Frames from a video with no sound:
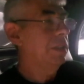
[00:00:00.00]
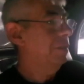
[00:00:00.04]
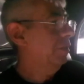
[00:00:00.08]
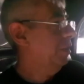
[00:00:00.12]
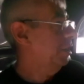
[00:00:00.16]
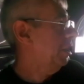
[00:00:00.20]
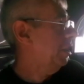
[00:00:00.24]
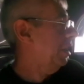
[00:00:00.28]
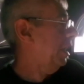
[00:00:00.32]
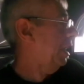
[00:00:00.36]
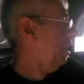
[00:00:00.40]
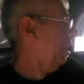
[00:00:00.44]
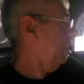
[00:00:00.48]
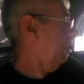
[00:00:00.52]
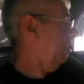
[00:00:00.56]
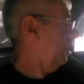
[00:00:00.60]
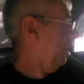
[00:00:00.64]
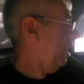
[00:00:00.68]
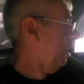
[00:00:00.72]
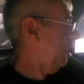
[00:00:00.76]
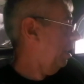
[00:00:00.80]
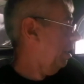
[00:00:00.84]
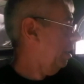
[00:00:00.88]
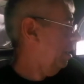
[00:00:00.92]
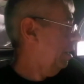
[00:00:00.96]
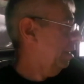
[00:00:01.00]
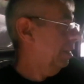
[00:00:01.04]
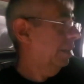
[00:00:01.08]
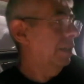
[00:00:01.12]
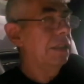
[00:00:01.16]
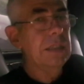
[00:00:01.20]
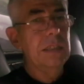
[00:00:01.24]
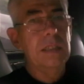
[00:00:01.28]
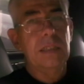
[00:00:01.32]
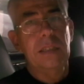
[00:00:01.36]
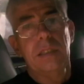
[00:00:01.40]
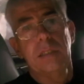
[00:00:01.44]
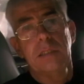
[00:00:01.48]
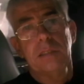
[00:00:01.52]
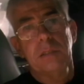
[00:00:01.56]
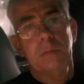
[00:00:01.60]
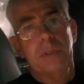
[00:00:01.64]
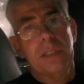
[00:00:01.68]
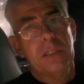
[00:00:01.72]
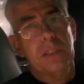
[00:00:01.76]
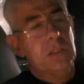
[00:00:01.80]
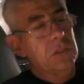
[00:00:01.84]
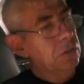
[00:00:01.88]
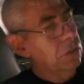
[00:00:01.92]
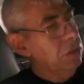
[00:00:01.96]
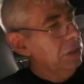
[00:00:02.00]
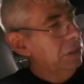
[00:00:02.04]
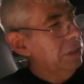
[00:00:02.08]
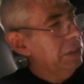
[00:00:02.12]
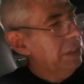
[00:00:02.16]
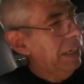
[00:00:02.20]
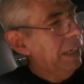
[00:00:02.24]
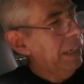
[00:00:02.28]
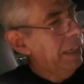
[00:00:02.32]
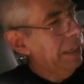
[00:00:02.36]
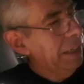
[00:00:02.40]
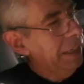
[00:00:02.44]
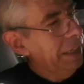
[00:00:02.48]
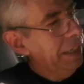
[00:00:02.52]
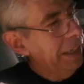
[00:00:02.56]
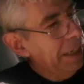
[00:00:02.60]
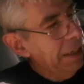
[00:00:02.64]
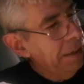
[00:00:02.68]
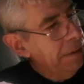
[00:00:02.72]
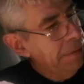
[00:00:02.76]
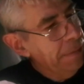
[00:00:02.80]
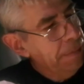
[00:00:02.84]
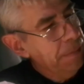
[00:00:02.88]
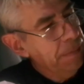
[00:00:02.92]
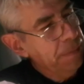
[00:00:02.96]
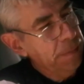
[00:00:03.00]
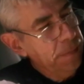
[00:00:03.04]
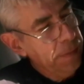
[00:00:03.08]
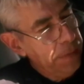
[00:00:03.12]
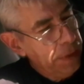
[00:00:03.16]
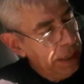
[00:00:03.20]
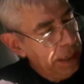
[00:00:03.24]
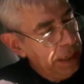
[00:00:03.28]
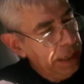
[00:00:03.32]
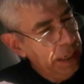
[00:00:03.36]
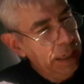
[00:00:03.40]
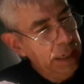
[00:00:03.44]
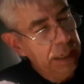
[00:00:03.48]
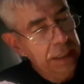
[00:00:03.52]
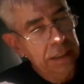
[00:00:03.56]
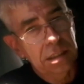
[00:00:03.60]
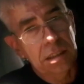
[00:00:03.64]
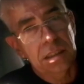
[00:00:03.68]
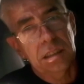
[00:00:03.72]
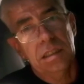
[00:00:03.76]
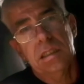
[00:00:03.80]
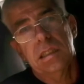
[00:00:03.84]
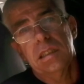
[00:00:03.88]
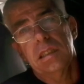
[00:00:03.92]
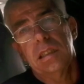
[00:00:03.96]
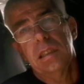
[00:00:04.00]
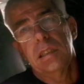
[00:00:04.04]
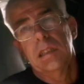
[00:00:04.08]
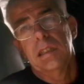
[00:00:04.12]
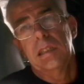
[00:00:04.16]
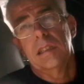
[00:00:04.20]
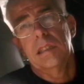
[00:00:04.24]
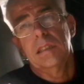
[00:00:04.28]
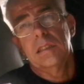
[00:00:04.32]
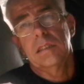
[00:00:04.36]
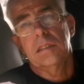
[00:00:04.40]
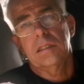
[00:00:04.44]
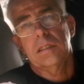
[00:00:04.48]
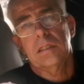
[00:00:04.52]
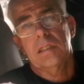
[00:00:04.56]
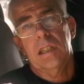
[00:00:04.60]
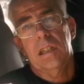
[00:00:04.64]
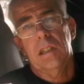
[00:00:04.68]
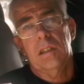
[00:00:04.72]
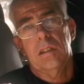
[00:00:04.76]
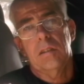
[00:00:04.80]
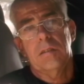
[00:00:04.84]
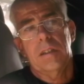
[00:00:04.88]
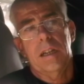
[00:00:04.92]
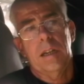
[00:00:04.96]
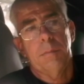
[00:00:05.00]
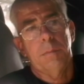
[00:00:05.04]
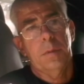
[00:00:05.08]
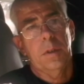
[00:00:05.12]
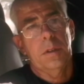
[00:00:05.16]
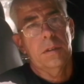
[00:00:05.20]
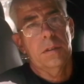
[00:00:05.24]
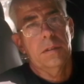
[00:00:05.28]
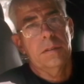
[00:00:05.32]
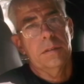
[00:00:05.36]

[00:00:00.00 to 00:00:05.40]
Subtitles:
bit of a shadow there. Make sure she's out of gear and start her up.